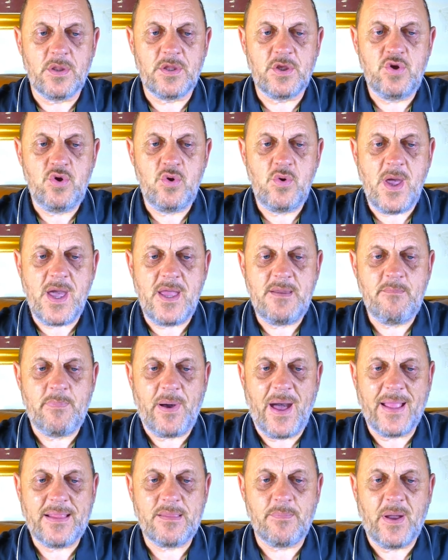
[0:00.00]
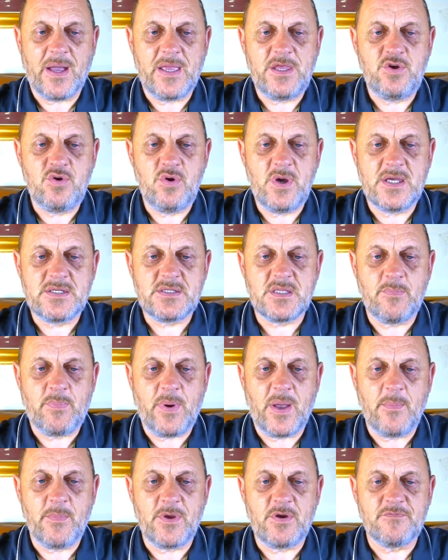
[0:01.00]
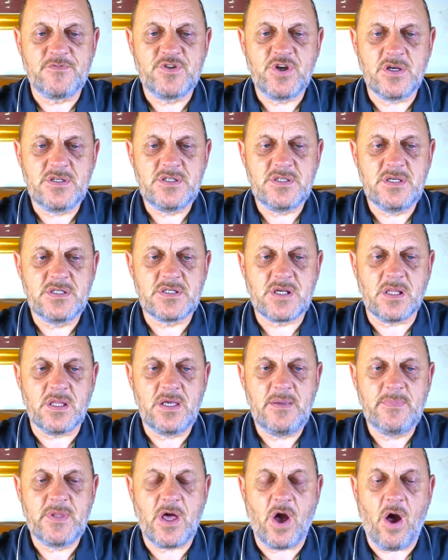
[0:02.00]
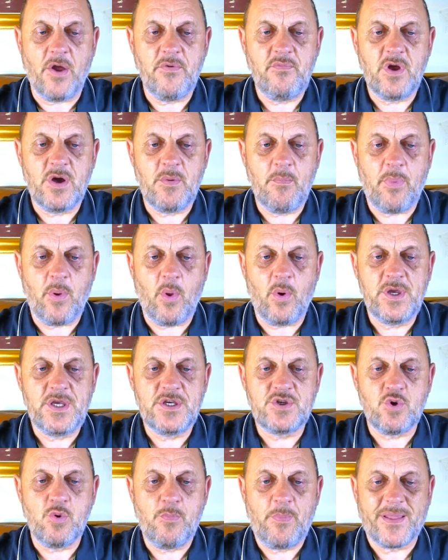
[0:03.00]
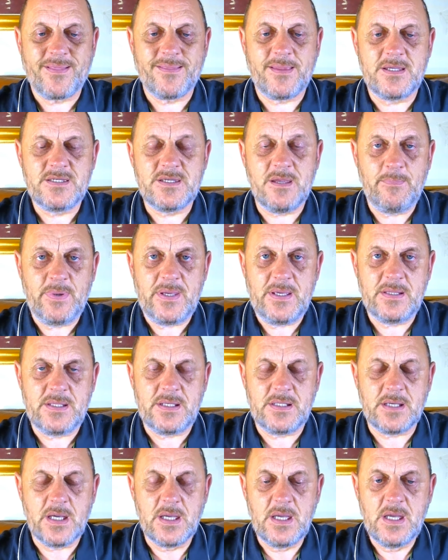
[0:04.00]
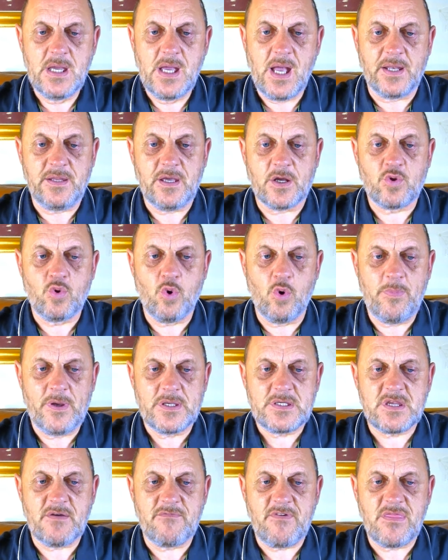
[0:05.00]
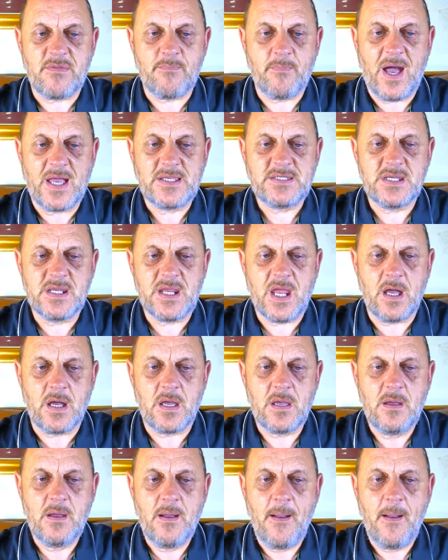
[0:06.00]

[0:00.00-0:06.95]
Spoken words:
the UN, backed by US Department of Justice, claimed that UNRWA employees who participated in the October 7th massacre